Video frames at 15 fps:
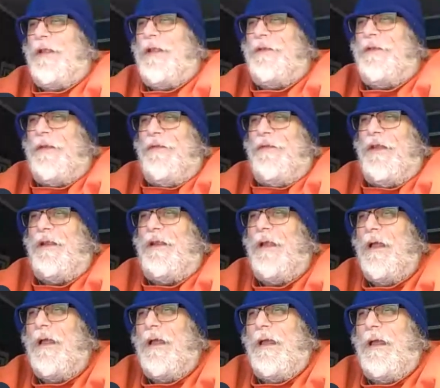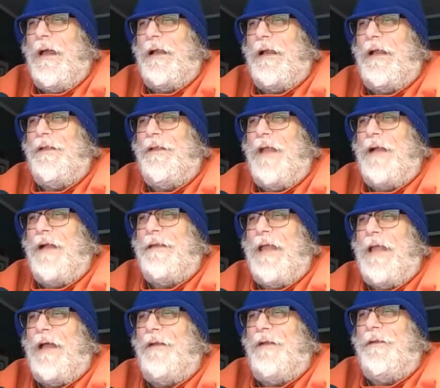something I got knocked
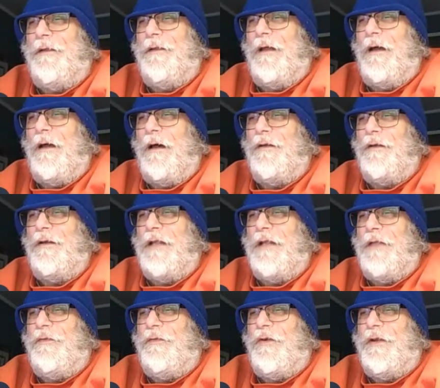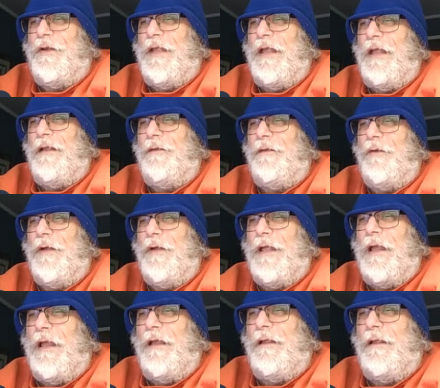down uh, underneath 13,
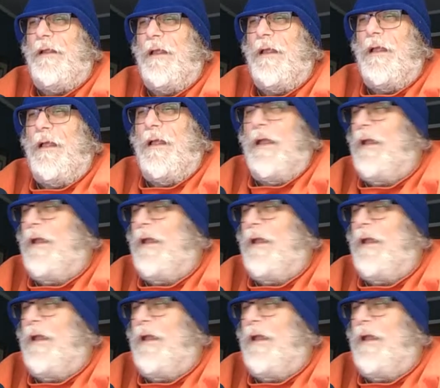38, and